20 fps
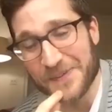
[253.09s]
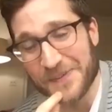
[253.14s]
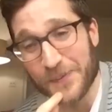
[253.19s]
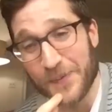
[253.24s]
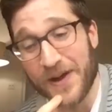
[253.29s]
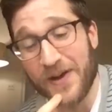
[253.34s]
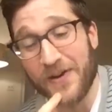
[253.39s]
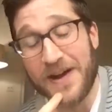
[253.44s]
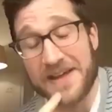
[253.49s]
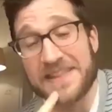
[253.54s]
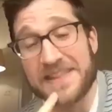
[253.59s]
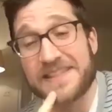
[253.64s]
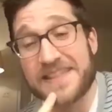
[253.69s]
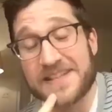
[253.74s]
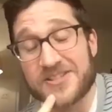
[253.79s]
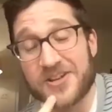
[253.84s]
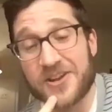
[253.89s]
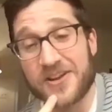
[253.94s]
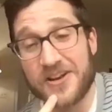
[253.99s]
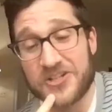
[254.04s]
Well, I think
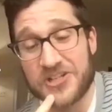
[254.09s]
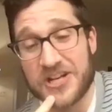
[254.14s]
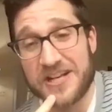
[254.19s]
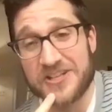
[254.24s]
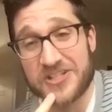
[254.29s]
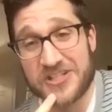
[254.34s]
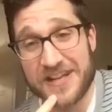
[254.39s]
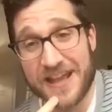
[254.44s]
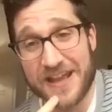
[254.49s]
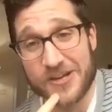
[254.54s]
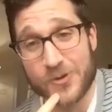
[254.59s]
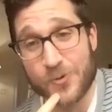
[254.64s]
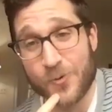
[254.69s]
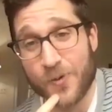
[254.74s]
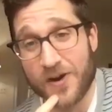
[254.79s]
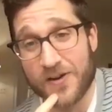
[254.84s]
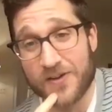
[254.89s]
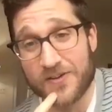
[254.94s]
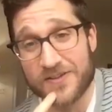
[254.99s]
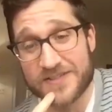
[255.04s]
things are going to change today. You
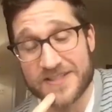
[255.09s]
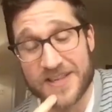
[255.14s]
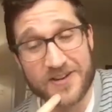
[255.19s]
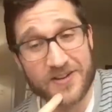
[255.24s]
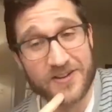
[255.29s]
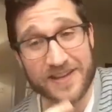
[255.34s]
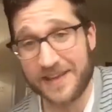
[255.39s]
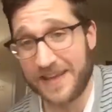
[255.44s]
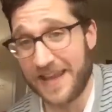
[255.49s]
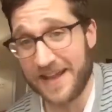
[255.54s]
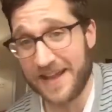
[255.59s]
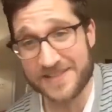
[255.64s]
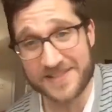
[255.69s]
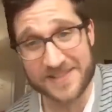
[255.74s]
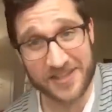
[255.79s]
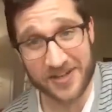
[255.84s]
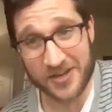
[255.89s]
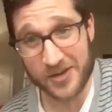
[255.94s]
are suddenly cast in the